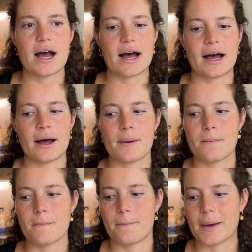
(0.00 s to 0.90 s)

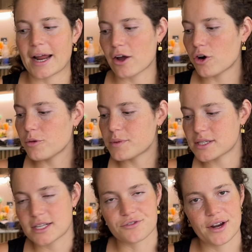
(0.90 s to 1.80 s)
But I hope this
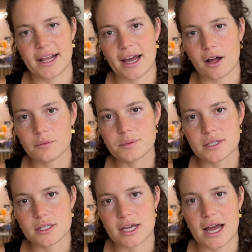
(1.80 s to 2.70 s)
has really
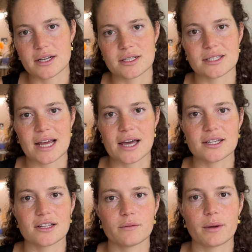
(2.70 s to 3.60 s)
helped to understand a
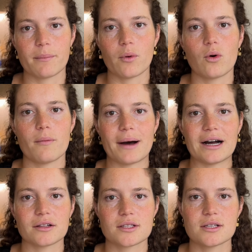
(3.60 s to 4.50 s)
little bit more
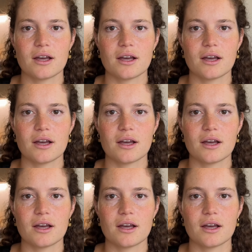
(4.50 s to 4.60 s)
about